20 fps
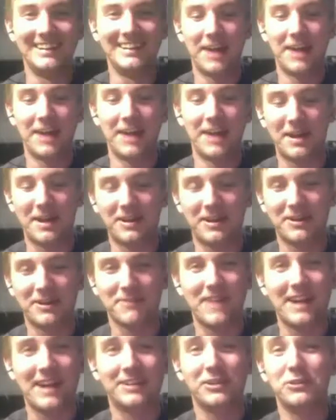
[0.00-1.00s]
a matter of fact,
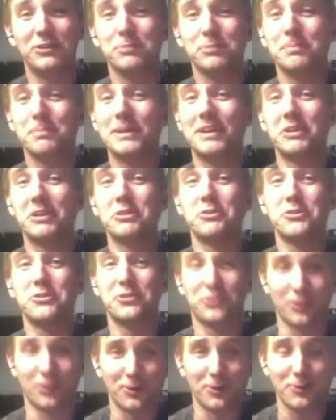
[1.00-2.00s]
it's been so
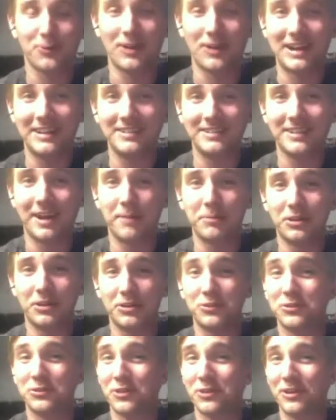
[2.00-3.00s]
great. I'm gonna
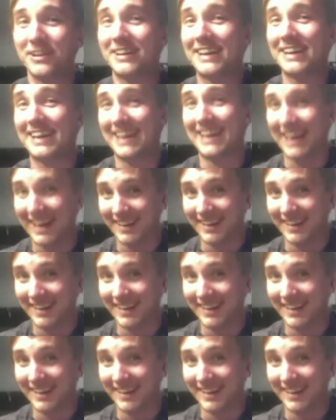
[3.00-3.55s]
start it again.